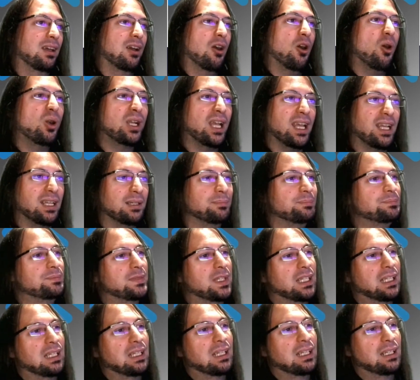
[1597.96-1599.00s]
Okay,
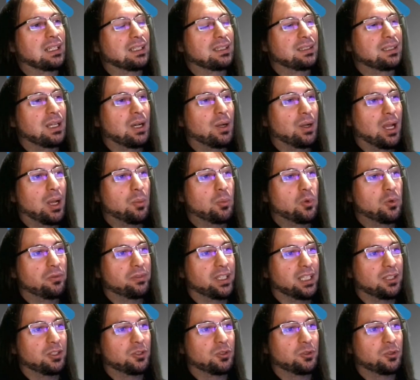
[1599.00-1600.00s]
now I'm moving